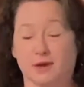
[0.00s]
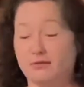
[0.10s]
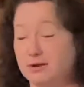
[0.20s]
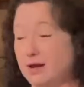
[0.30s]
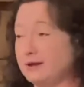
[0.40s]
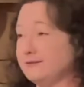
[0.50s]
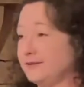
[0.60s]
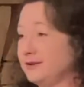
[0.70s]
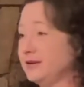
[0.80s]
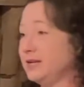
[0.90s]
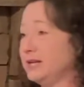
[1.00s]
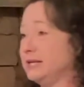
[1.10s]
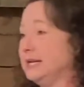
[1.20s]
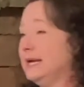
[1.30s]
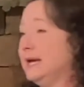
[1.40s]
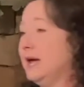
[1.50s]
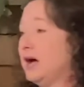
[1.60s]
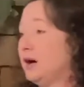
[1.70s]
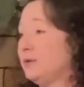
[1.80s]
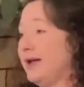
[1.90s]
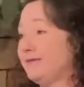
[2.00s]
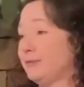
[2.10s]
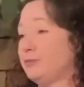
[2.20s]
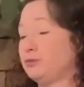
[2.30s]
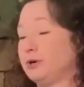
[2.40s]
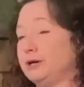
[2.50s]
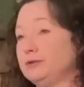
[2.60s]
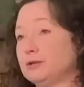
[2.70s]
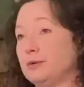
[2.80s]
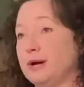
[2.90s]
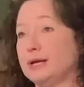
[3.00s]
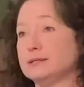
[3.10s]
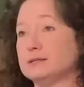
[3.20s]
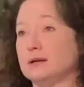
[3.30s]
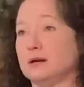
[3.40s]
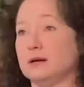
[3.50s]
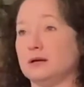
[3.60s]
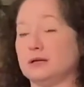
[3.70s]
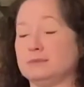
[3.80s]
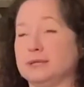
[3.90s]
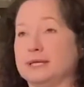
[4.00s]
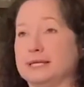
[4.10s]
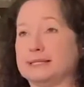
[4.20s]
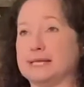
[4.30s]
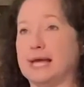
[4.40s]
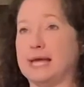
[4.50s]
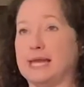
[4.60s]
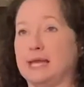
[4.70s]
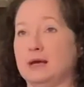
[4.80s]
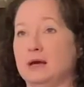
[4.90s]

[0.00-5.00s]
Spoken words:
Okay, very good. We have a prayer request. It is a...